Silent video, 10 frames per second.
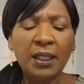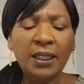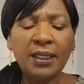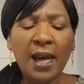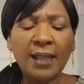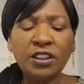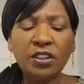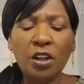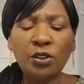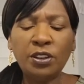He got
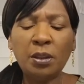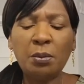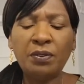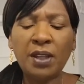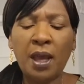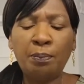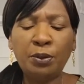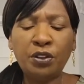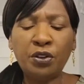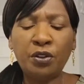to know some of the
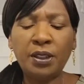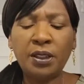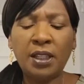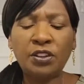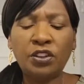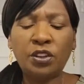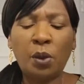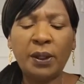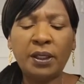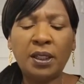Epicurean and
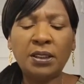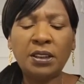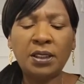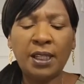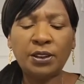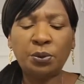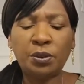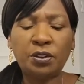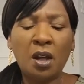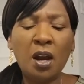Stoic
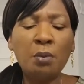intellectuals